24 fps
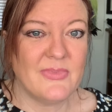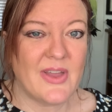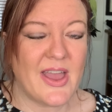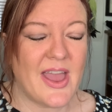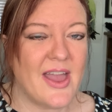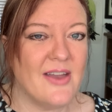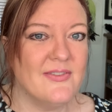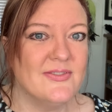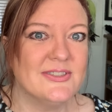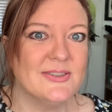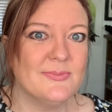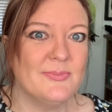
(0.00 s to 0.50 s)

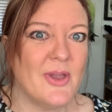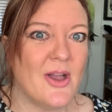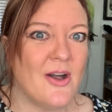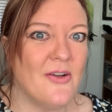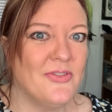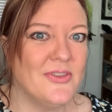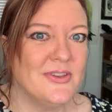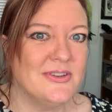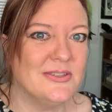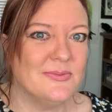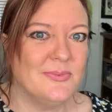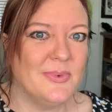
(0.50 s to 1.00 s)
Have some
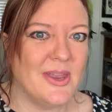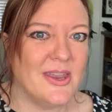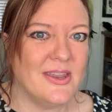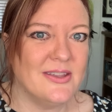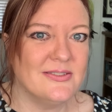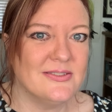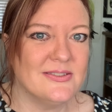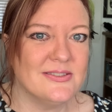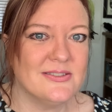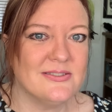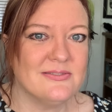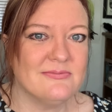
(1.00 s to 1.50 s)
healthy
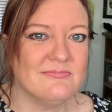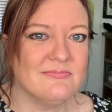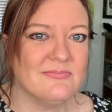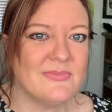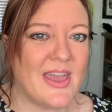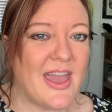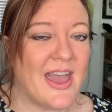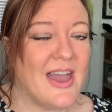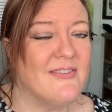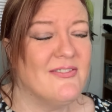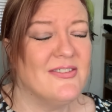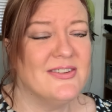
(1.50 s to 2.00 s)
debates.
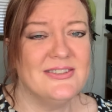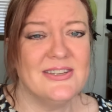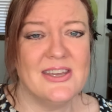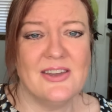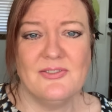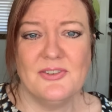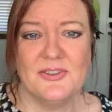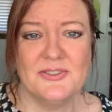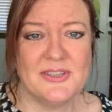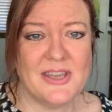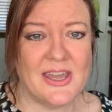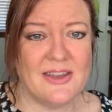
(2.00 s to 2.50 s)
Have a
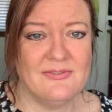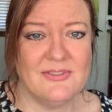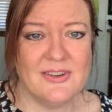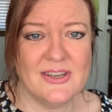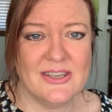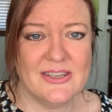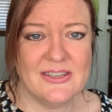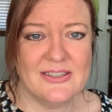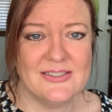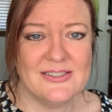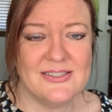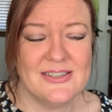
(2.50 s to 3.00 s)
devil's
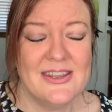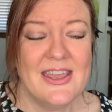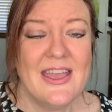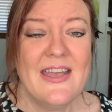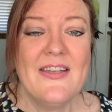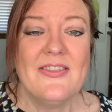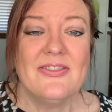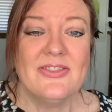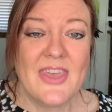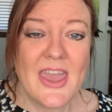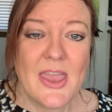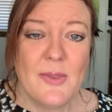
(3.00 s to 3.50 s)
advocate.
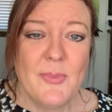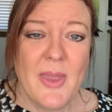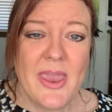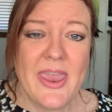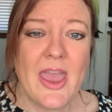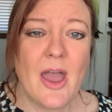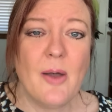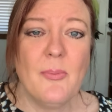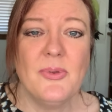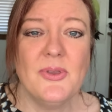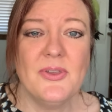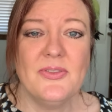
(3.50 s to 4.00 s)
They may
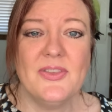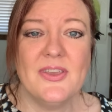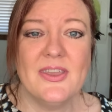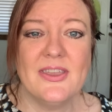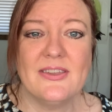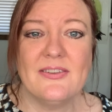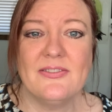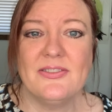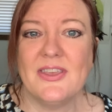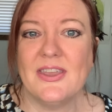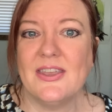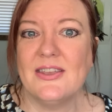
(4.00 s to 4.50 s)
help you
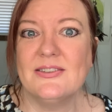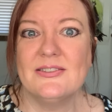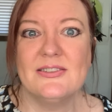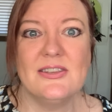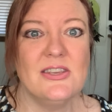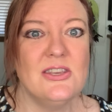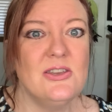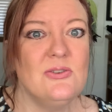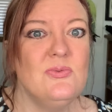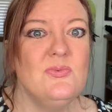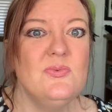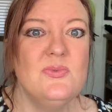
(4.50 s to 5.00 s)
think of things that
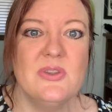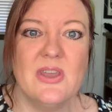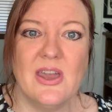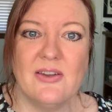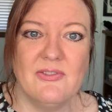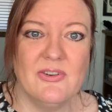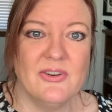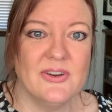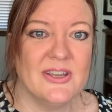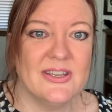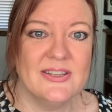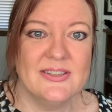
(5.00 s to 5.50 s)
you
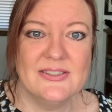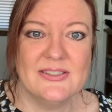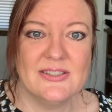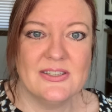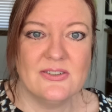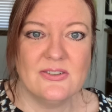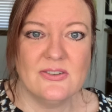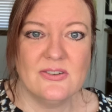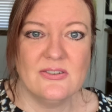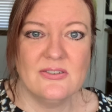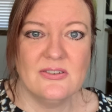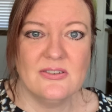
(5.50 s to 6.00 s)
never
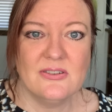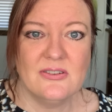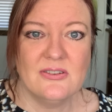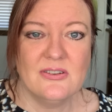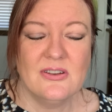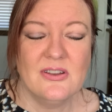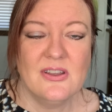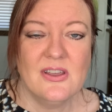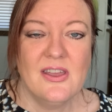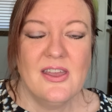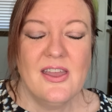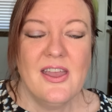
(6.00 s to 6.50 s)
considered.
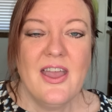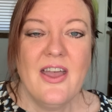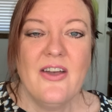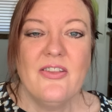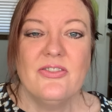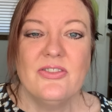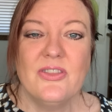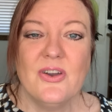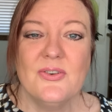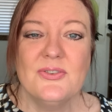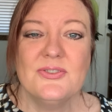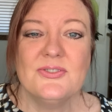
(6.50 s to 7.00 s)

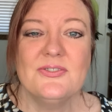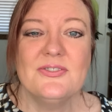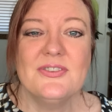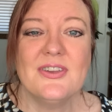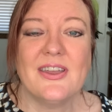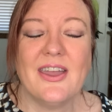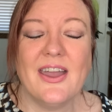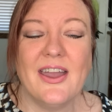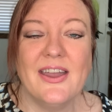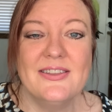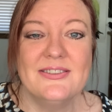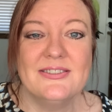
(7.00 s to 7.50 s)
Those are the
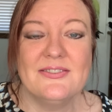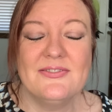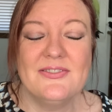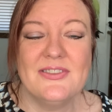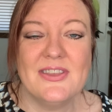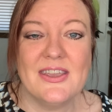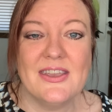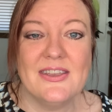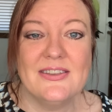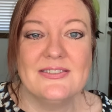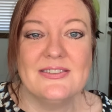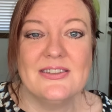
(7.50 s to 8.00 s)
kinds of
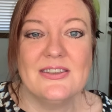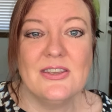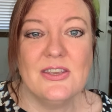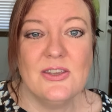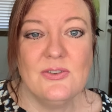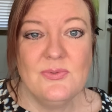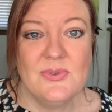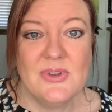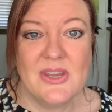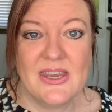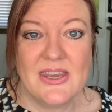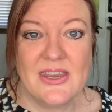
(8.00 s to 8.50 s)
things that
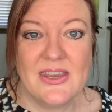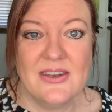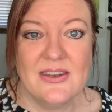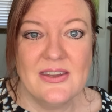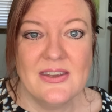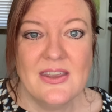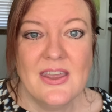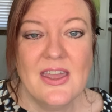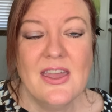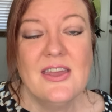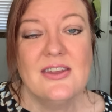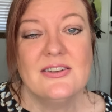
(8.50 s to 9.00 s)
you need
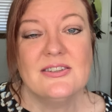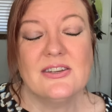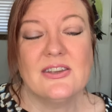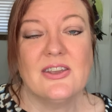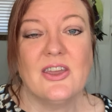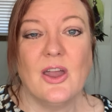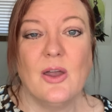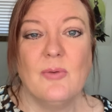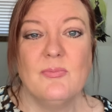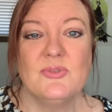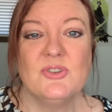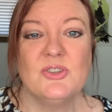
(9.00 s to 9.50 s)
to
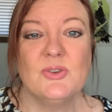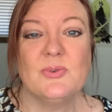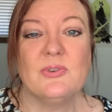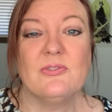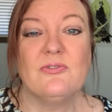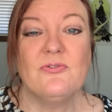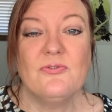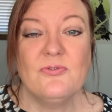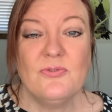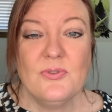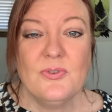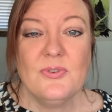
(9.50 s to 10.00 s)
come to a
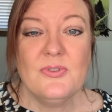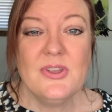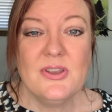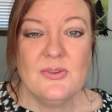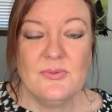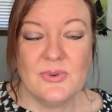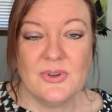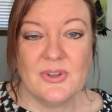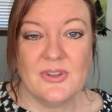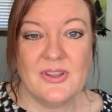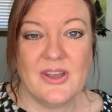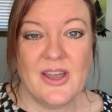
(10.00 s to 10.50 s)
fully
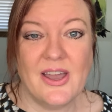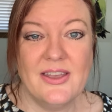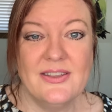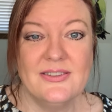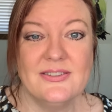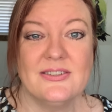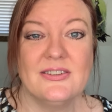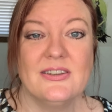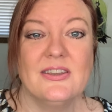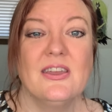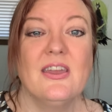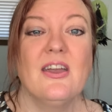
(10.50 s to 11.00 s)

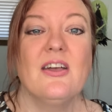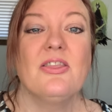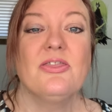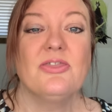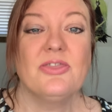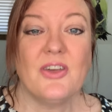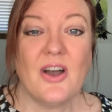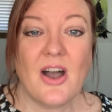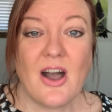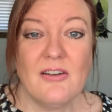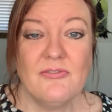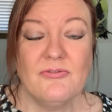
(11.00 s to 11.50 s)
realized,
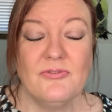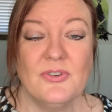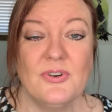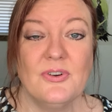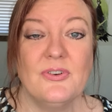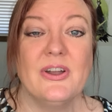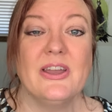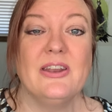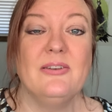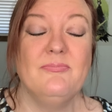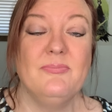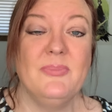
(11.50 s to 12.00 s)

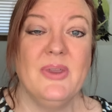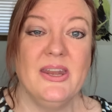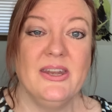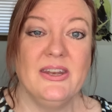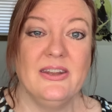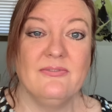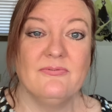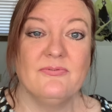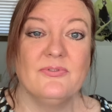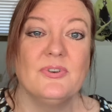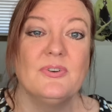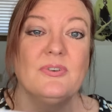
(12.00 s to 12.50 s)
thoughtful, and
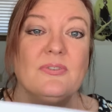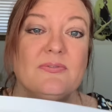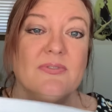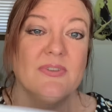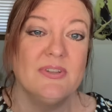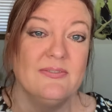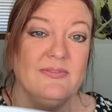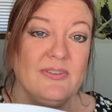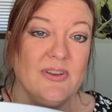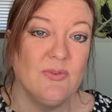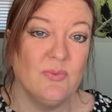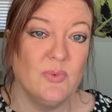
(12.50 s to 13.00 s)
meaningful
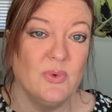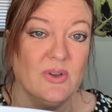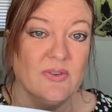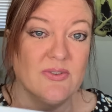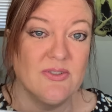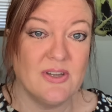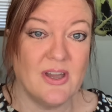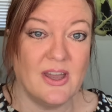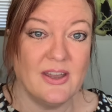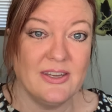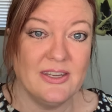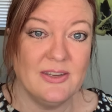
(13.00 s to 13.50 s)
living will
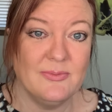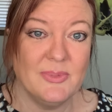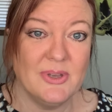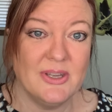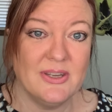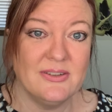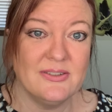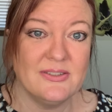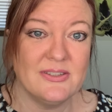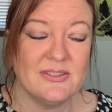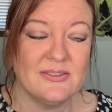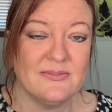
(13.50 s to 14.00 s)

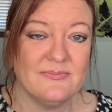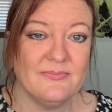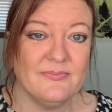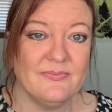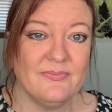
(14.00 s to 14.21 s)
document.